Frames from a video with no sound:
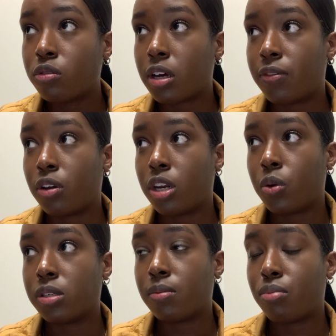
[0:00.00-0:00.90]
so I figured it
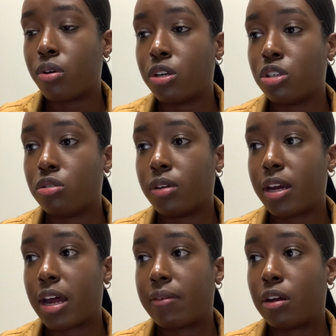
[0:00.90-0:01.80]
was important to like
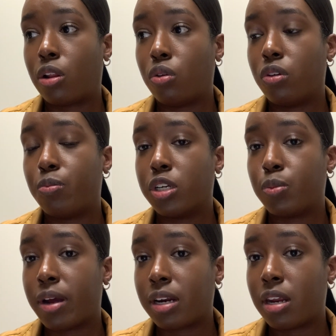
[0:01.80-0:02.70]
kind of include the
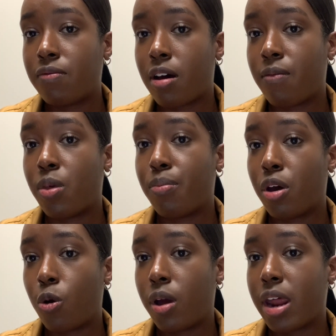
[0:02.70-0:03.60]
perspective of the
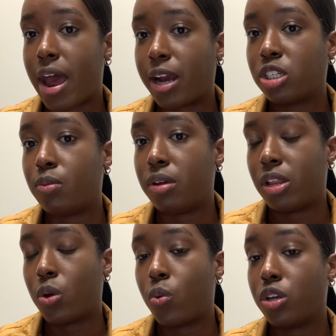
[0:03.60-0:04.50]
poet actually being
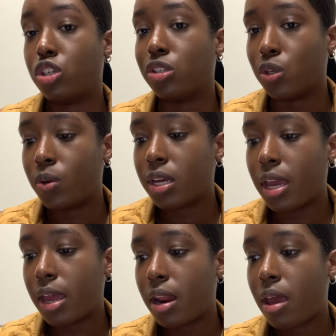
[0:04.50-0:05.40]
the one
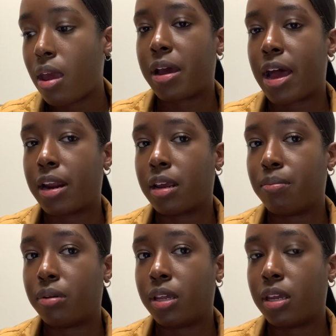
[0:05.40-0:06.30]
doing it. I had
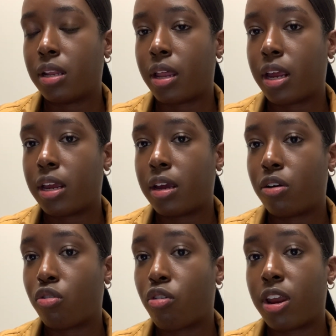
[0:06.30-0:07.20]
complete like
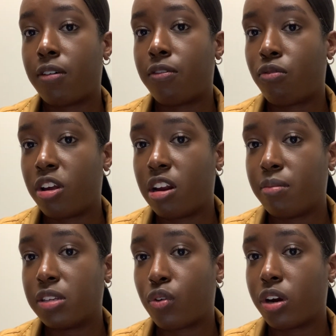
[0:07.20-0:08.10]
creative freedom
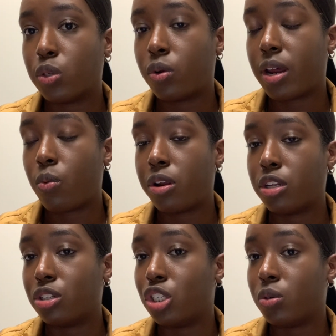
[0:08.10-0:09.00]
as far as what I
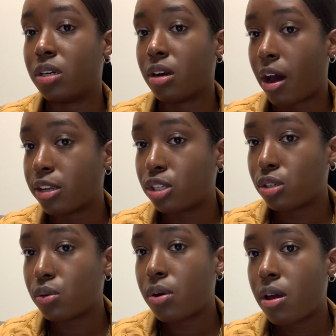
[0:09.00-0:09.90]
wanted to do and not
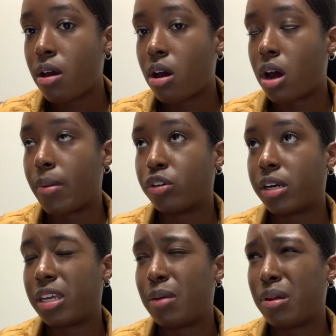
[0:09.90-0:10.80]
do. I tried
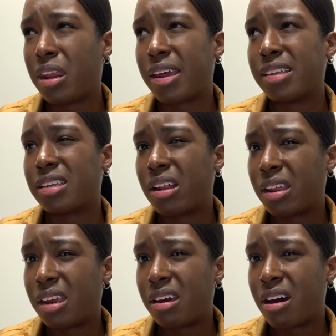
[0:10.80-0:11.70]
to keep it like as
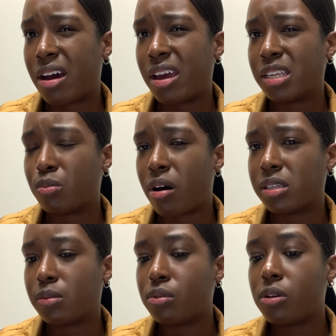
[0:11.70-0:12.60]
clean cut as
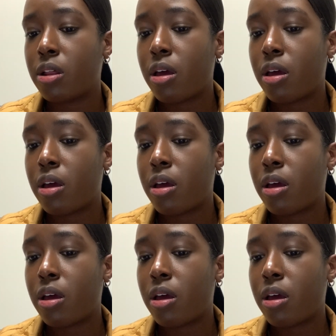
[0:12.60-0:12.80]
possible.